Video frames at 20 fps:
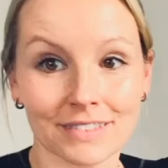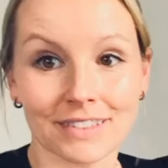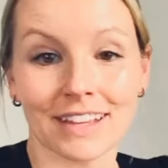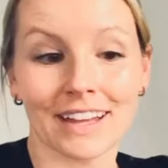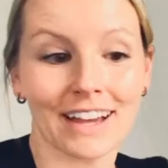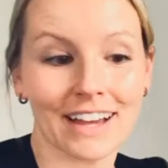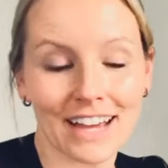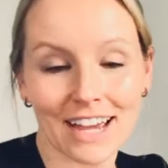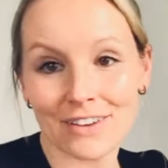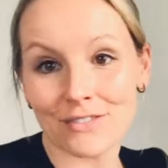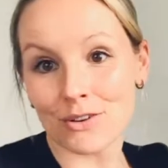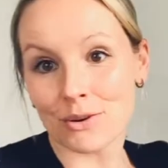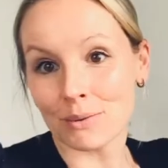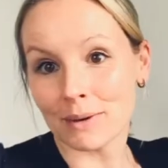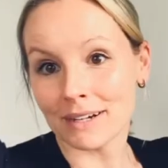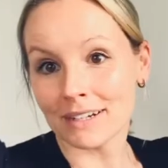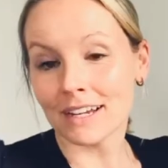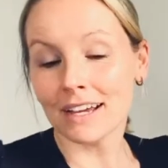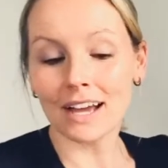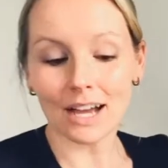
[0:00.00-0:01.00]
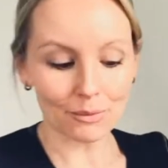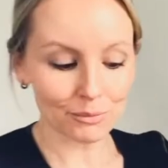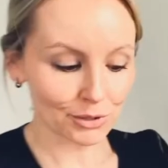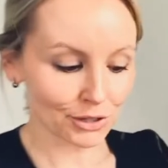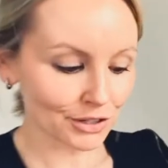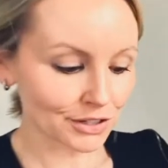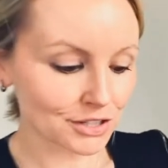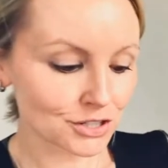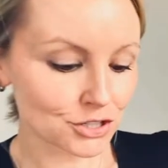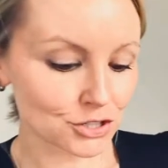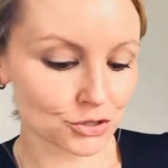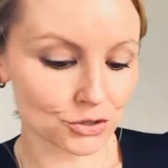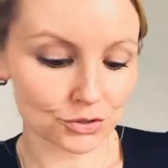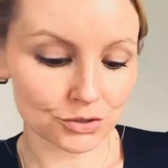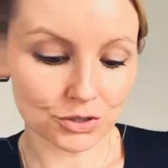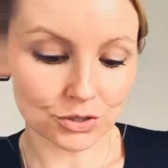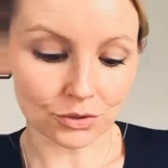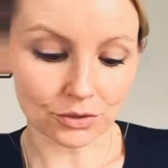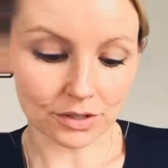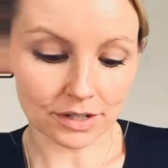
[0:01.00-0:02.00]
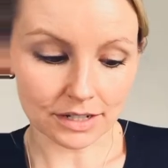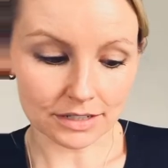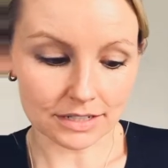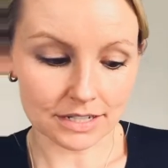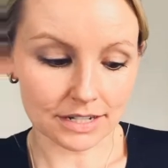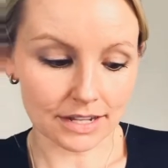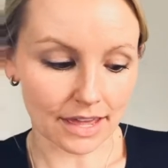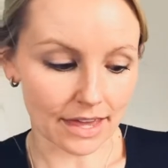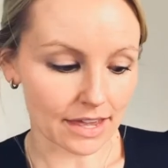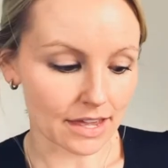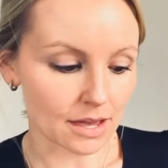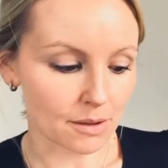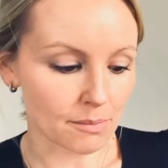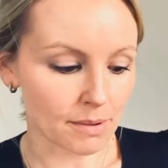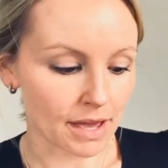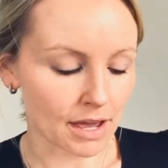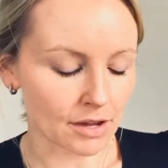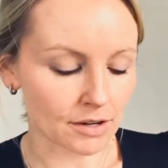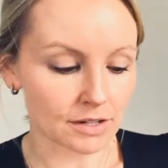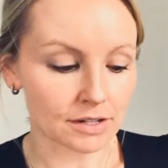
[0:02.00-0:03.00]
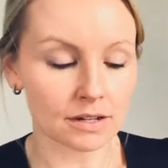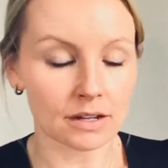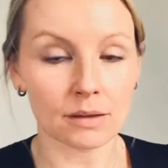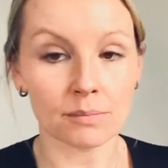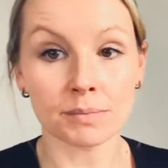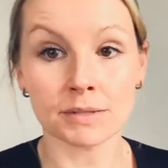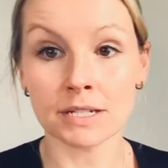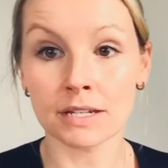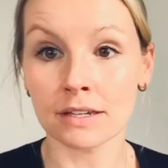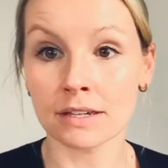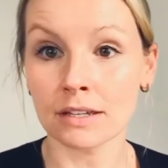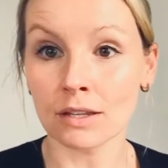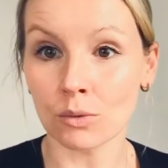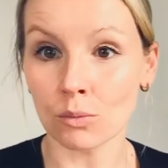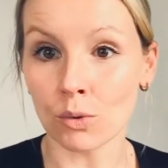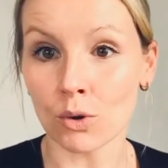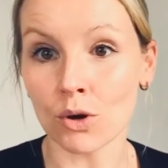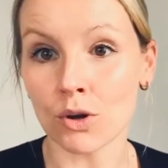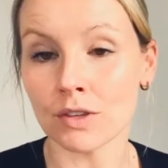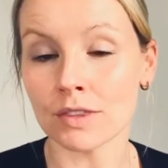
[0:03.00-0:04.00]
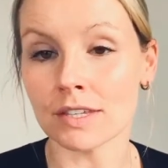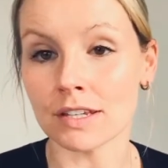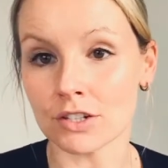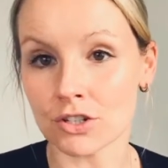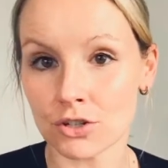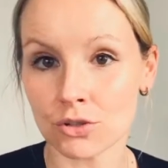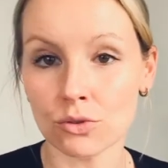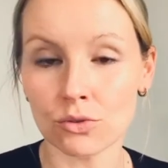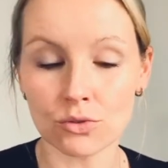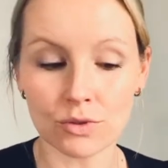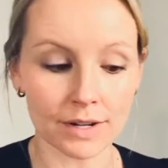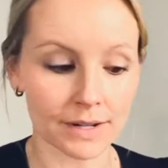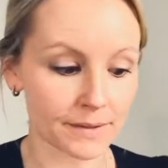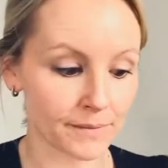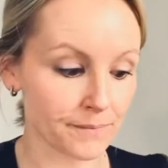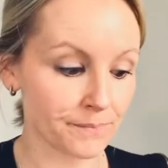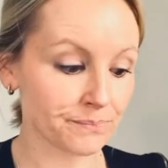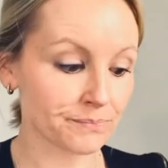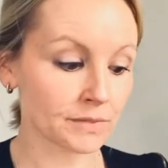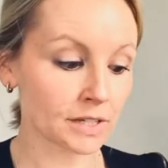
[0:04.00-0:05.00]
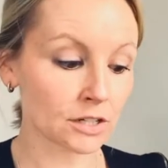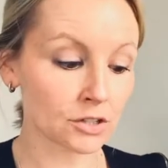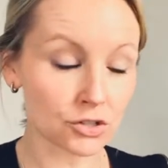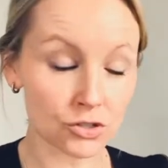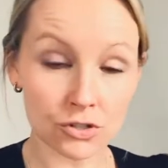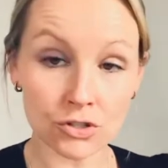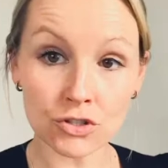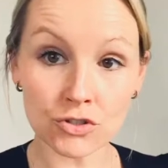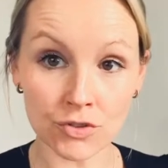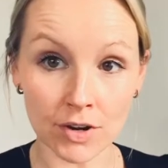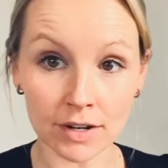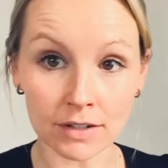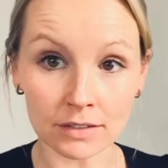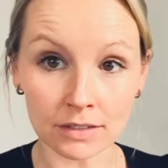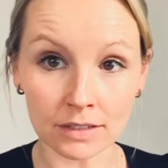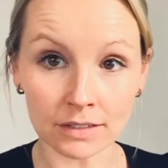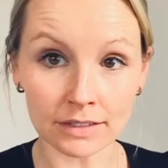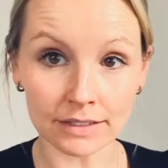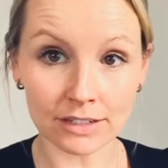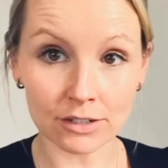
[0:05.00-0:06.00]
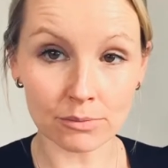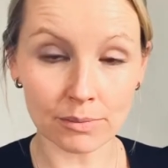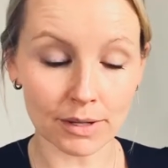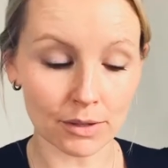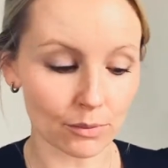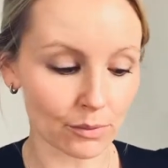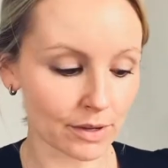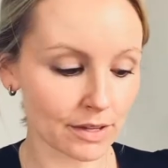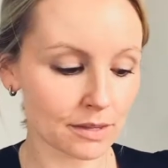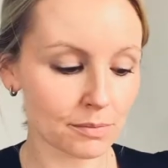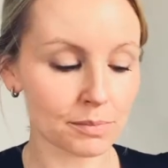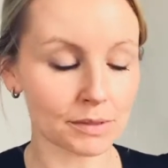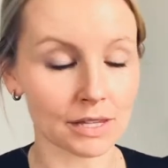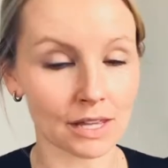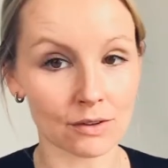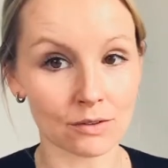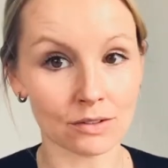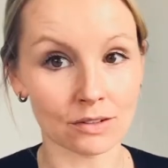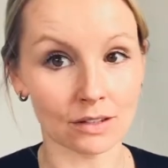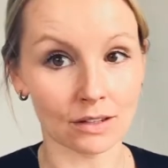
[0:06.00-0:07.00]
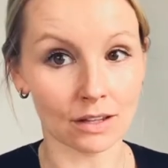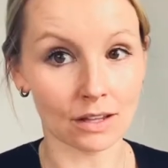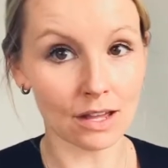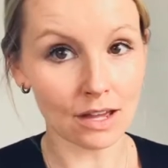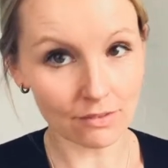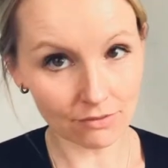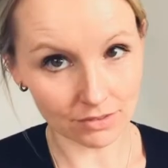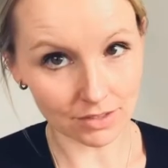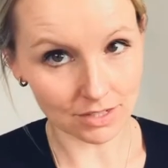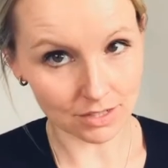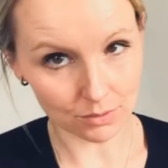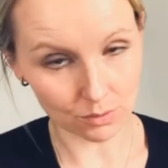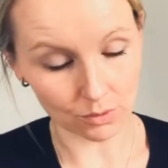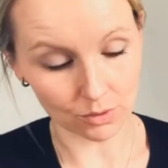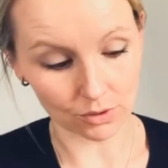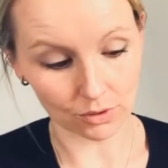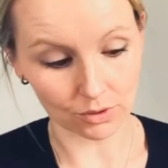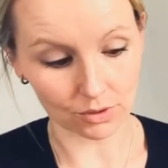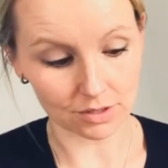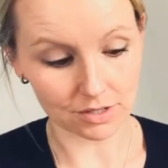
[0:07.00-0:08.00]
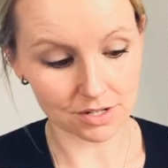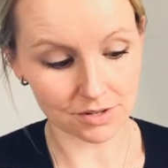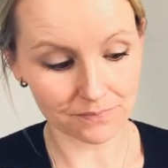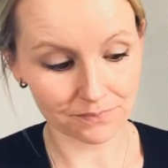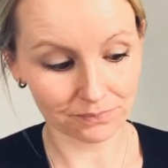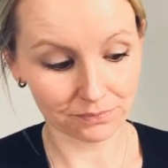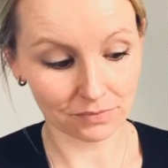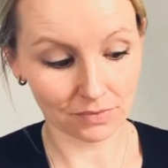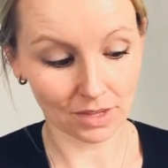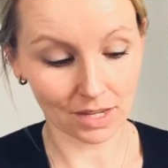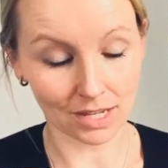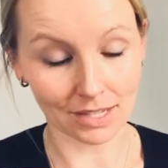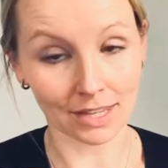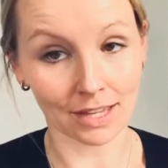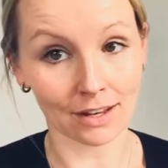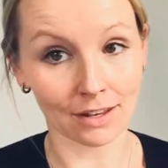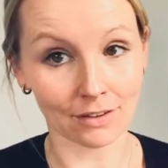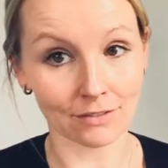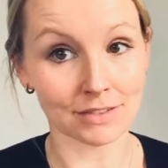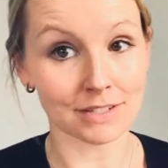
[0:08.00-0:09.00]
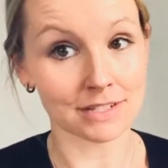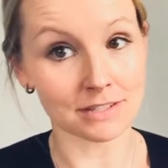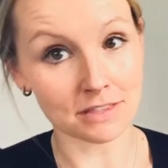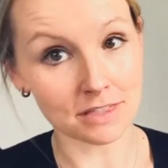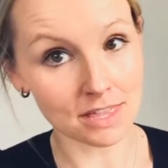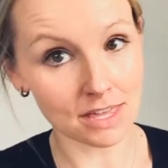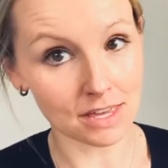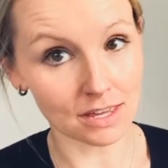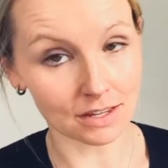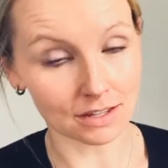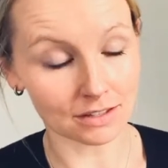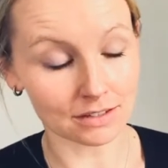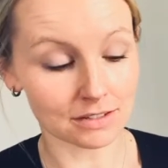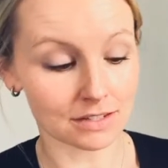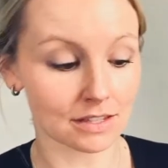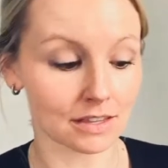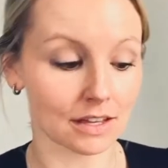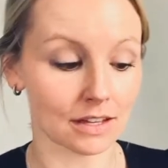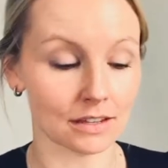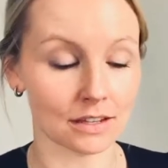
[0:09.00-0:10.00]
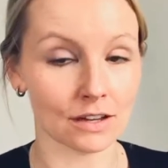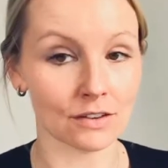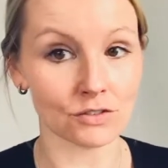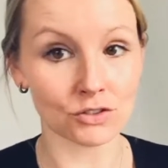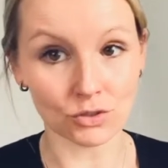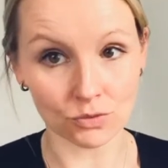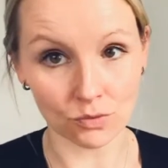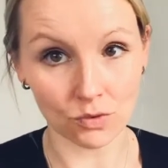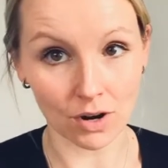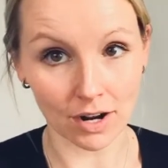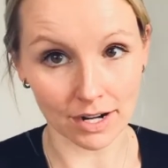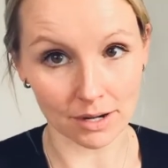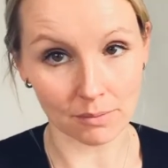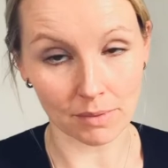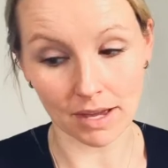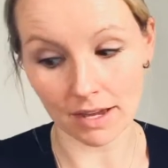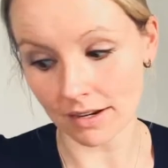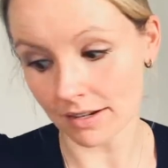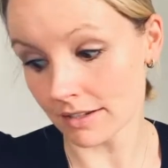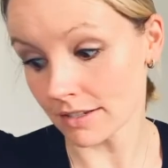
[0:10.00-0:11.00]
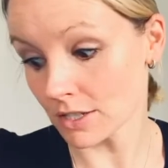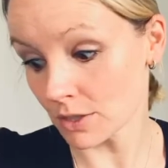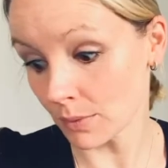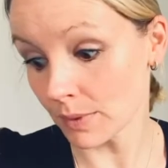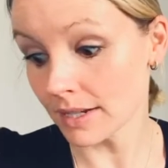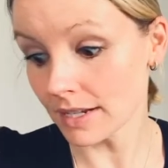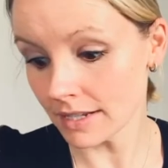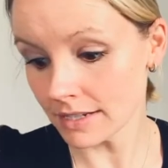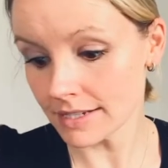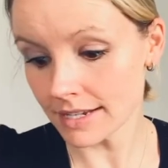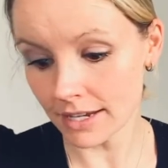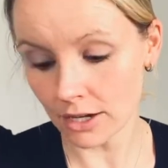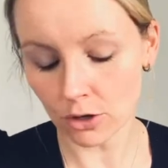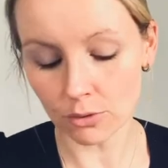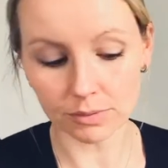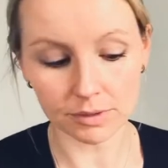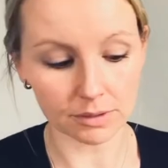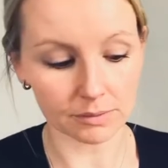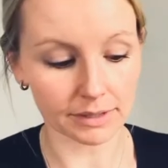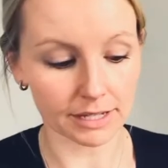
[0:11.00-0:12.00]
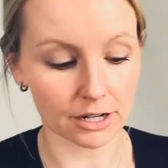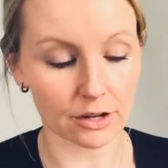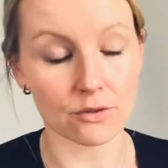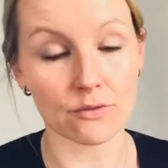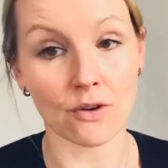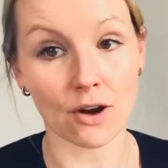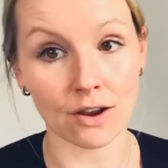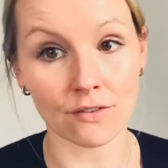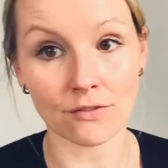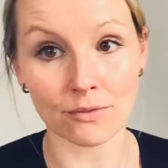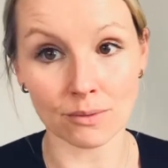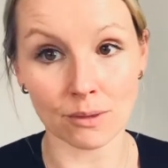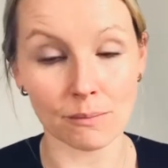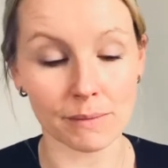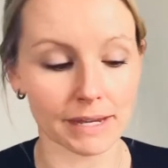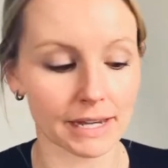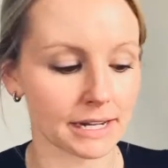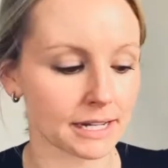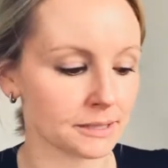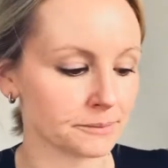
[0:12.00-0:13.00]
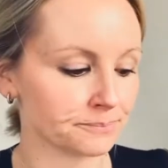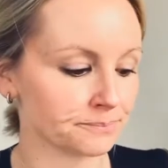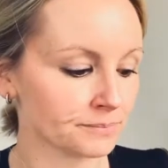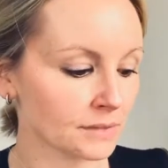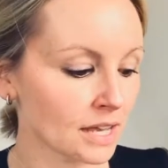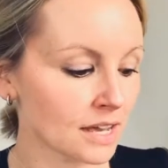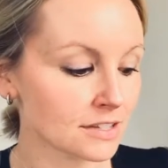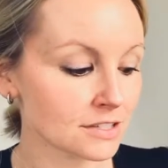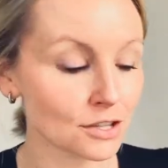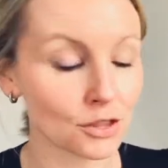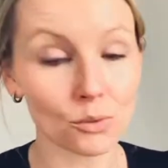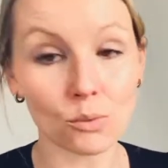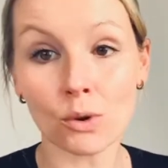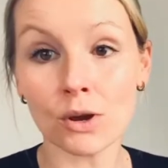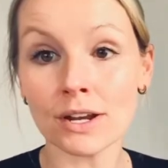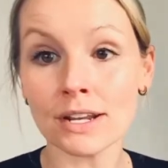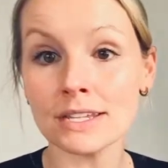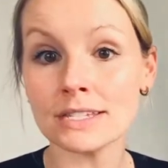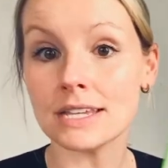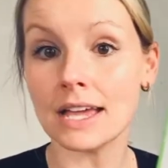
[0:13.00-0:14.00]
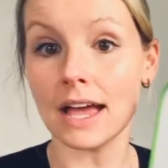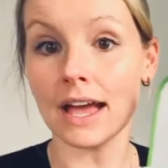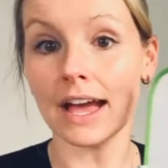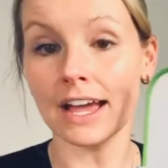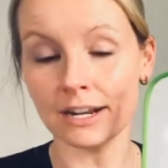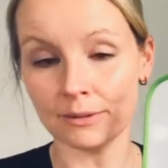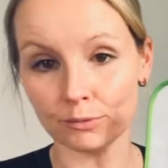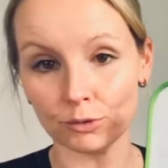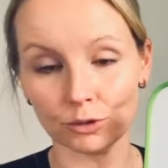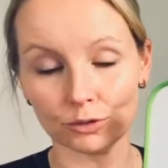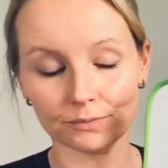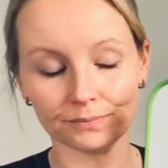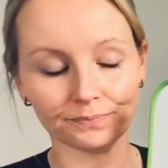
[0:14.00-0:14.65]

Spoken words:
Hi everyone, I'm going to talk today about a particular word that children do struggle a little bit with, but they love this word and they love this thing, so they love to write about it. So we need to help them get it right from the beginning. So the word is animal.